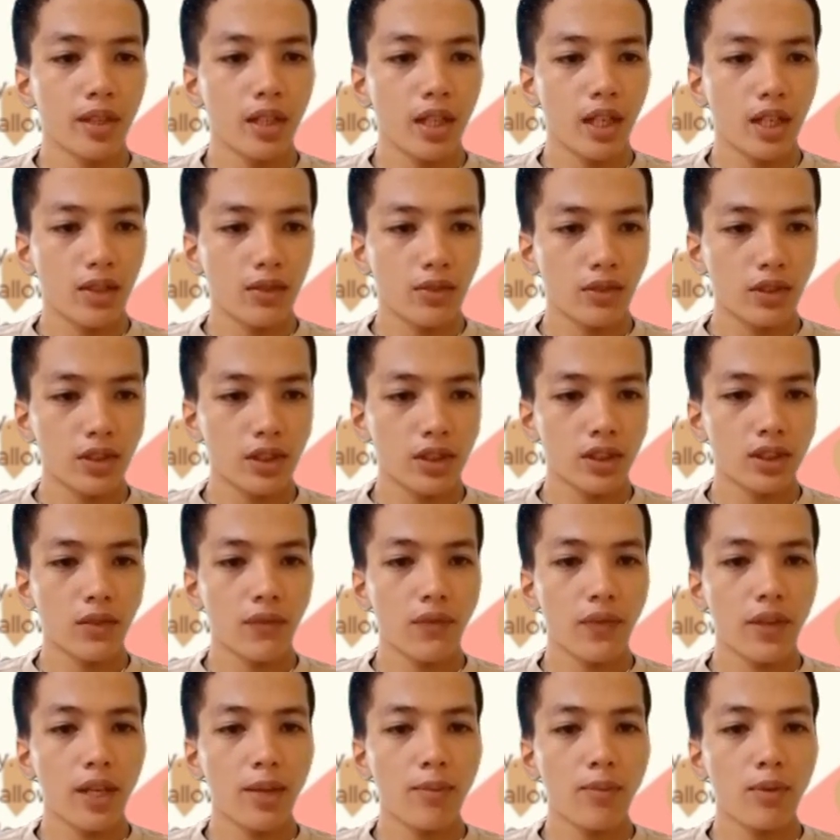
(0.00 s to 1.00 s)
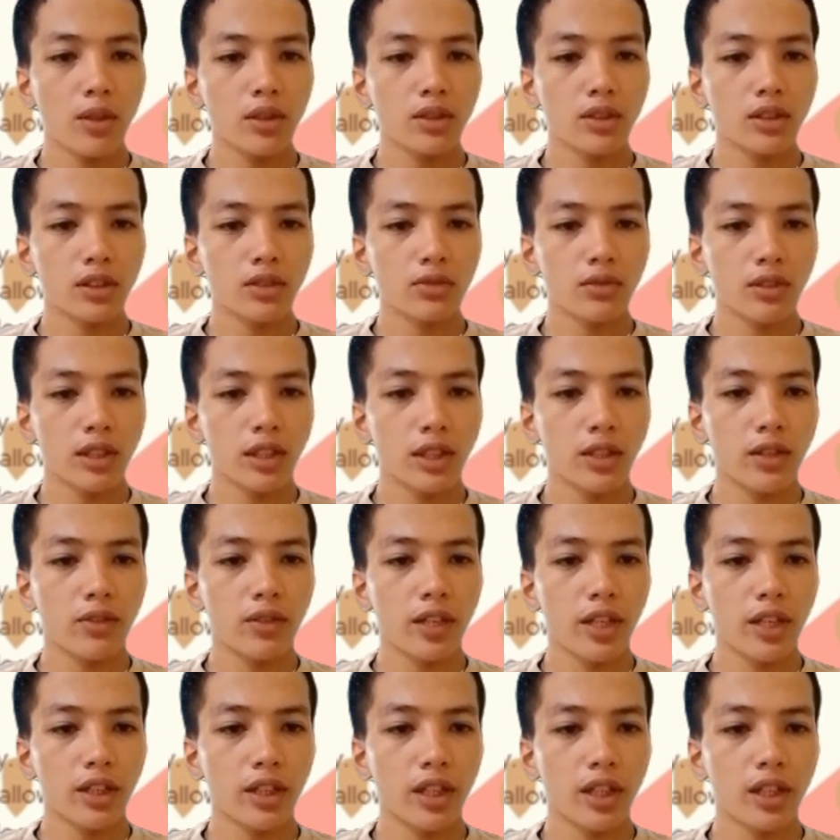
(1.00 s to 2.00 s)
and justifiable sexually
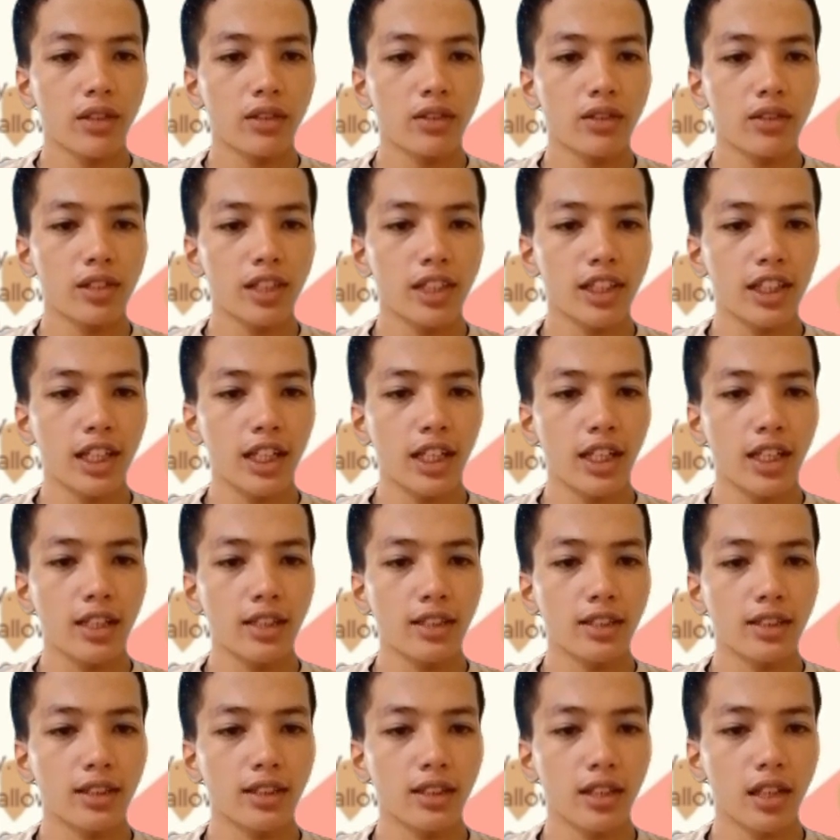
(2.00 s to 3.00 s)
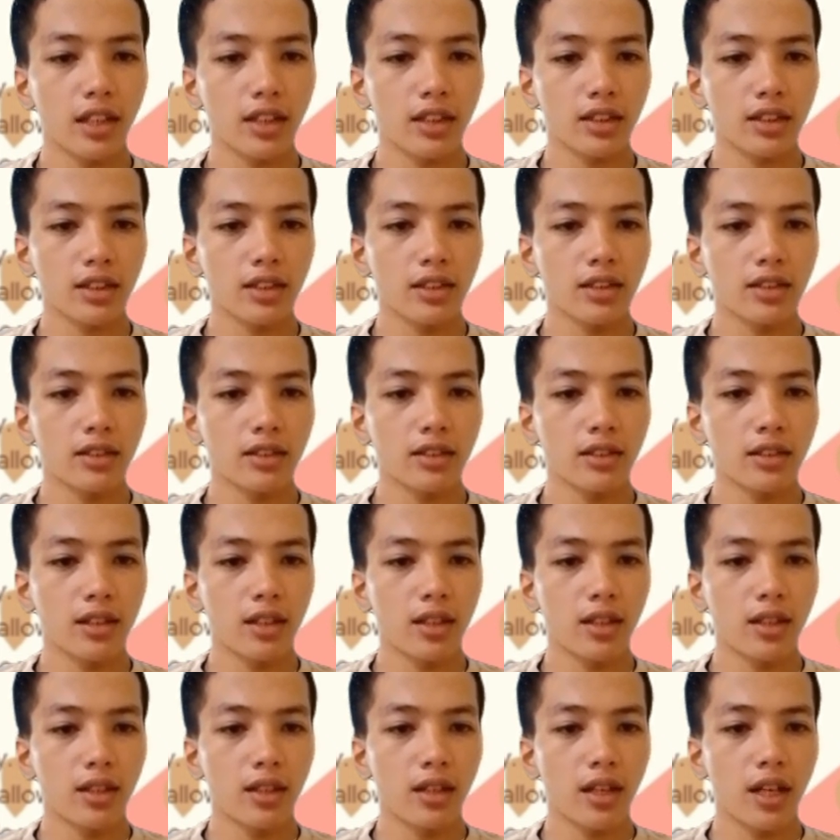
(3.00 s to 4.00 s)
oriented nudity. Sex.
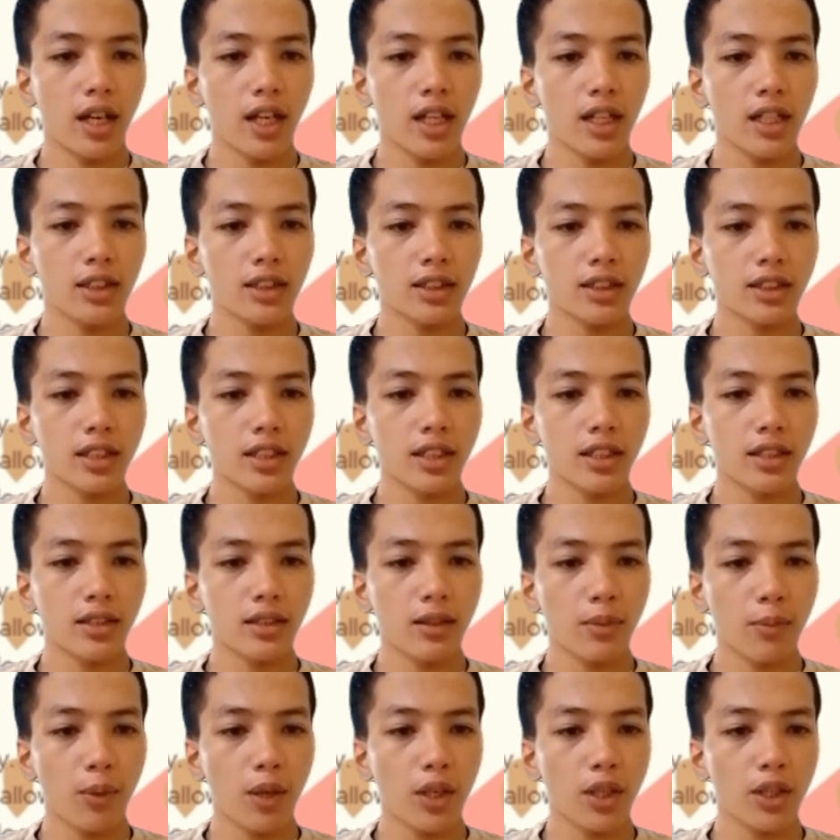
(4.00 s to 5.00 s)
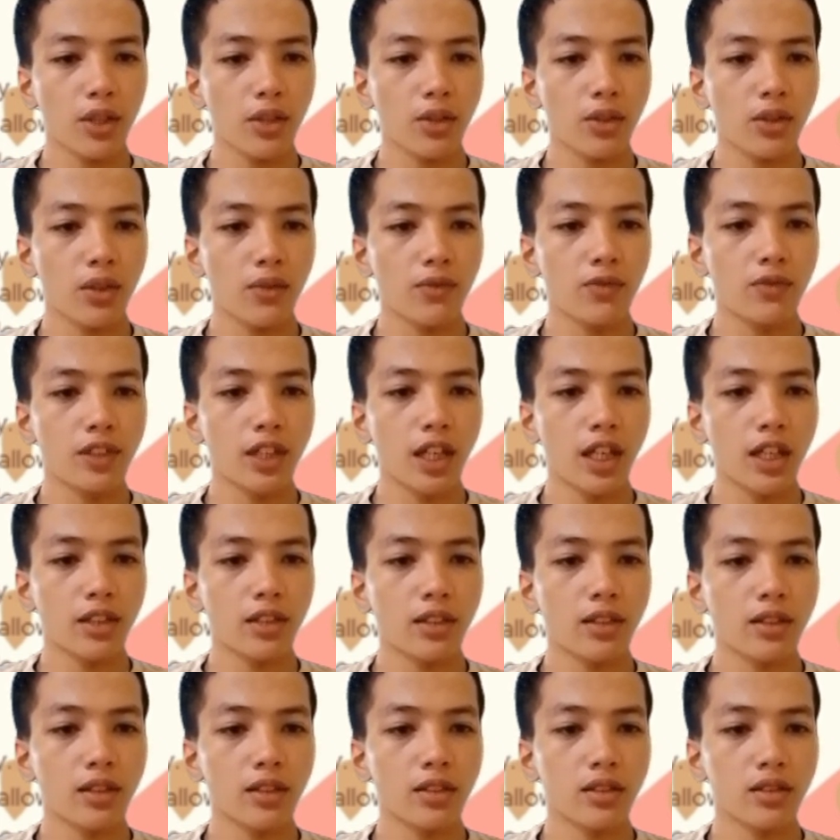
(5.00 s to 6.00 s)
The realistic depiction of
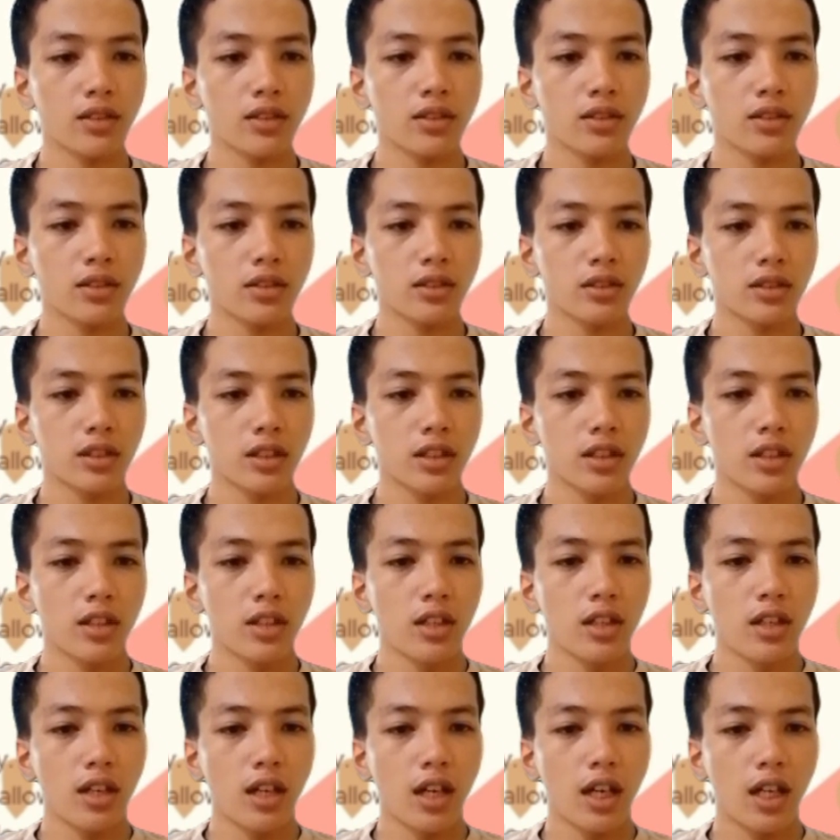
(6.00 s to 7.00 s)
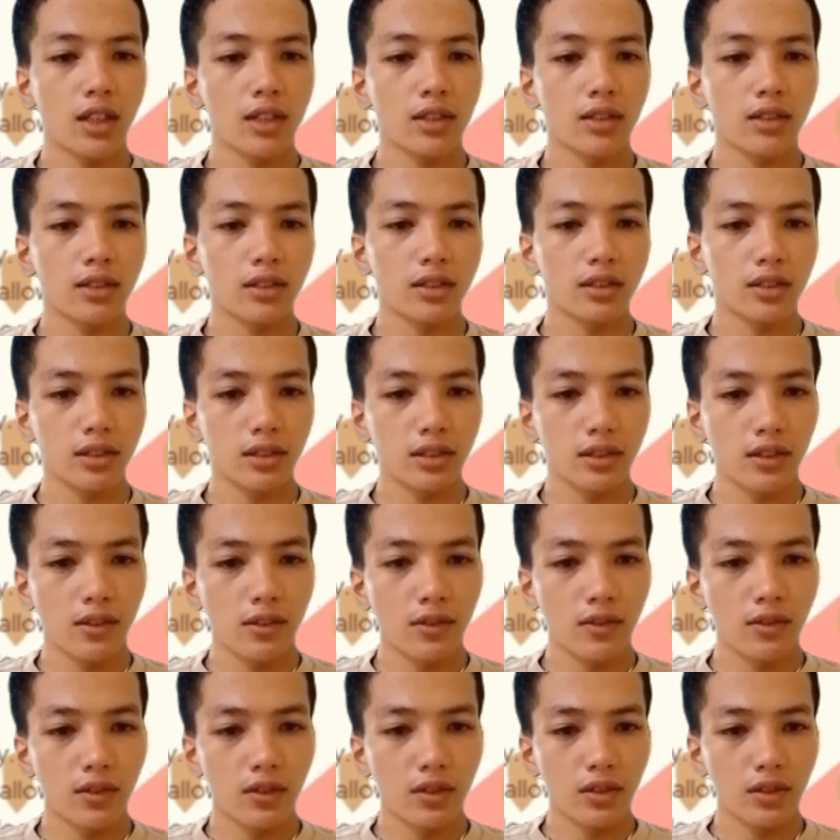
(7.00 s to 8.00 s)
non-gratuitous and
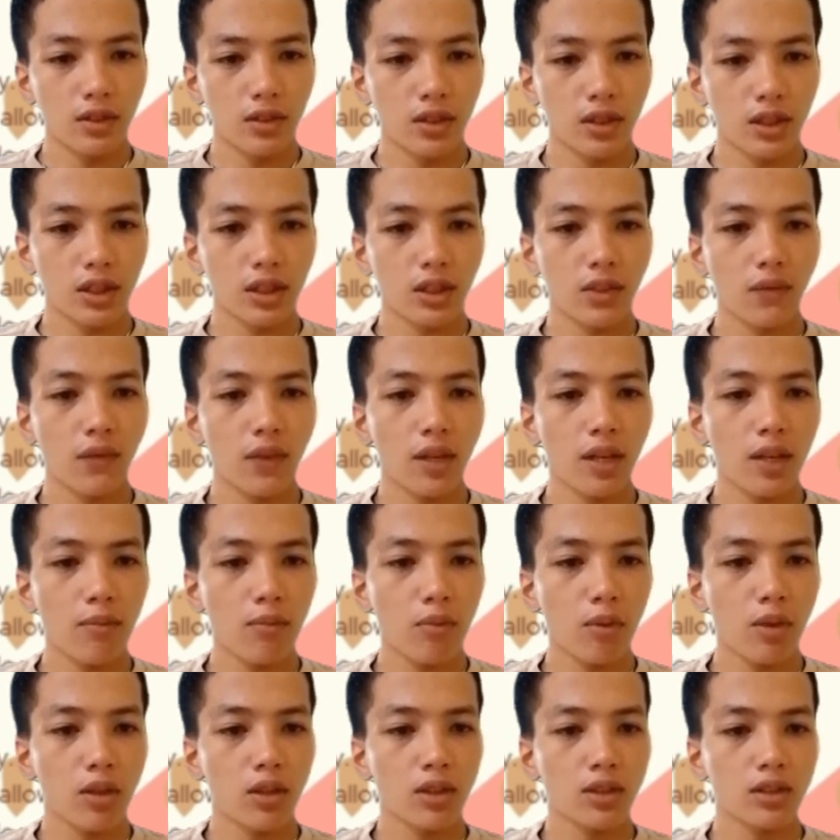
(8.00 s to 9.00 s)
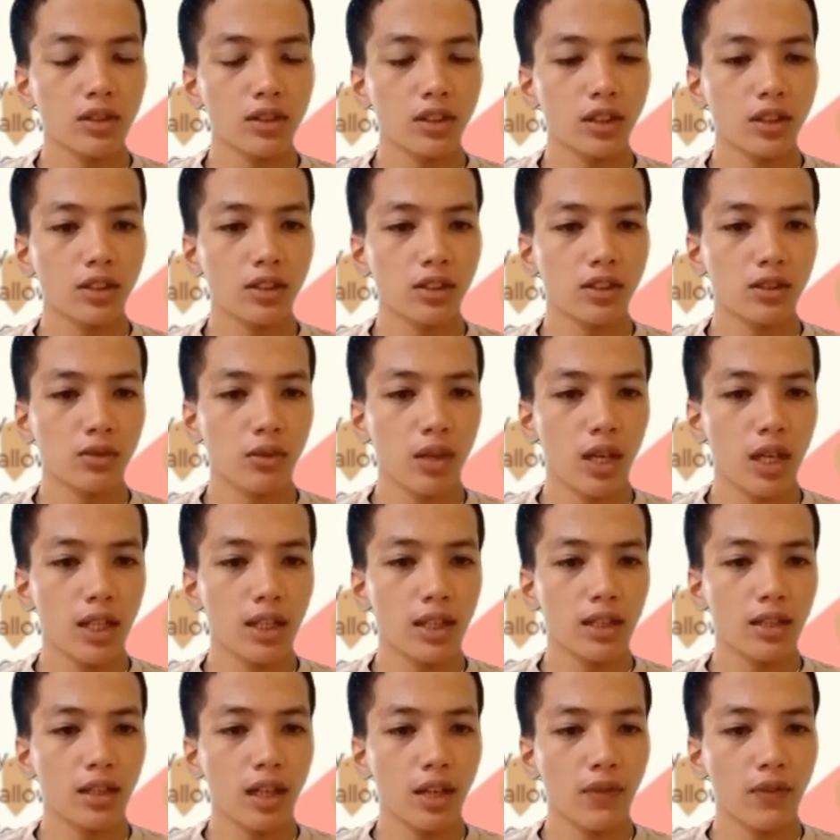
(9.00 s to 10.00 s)
justifiable
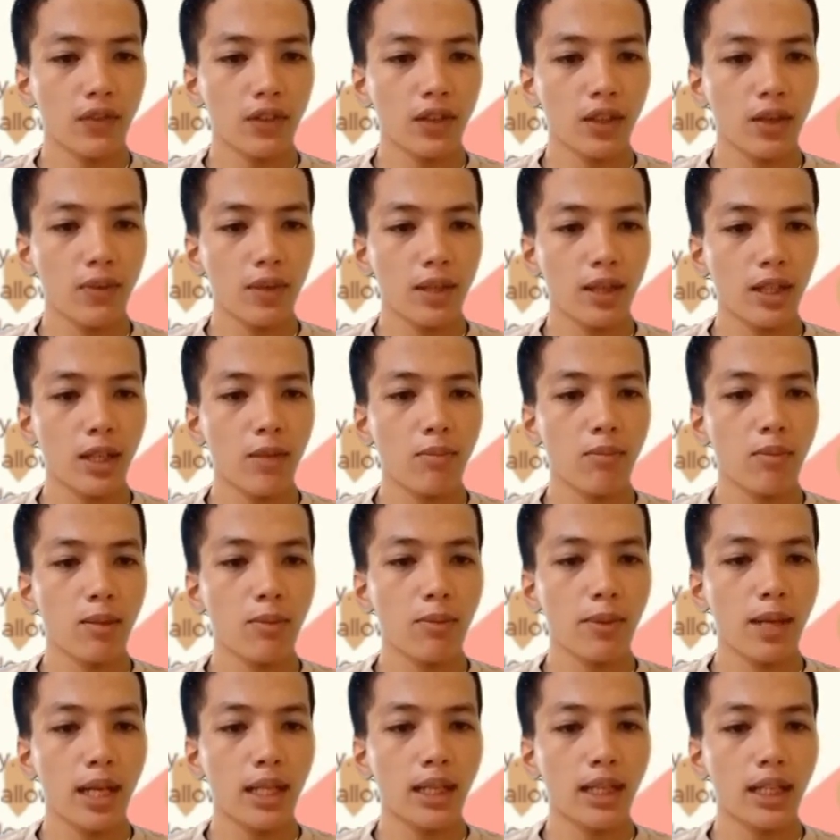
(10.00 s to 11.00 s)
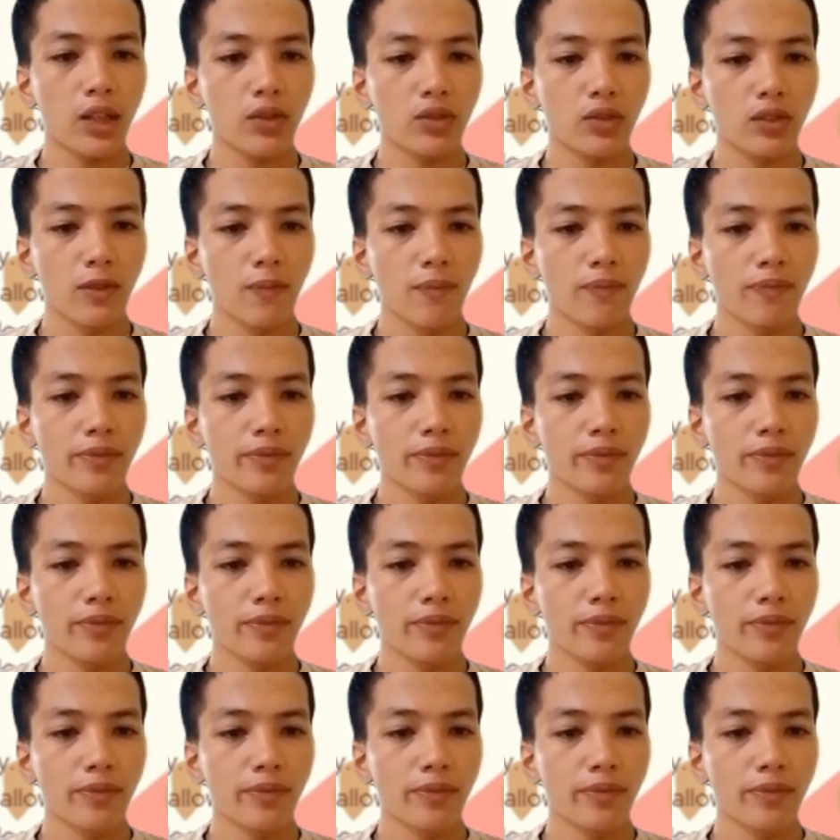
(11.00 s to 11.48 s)
sexual activity may be allowed.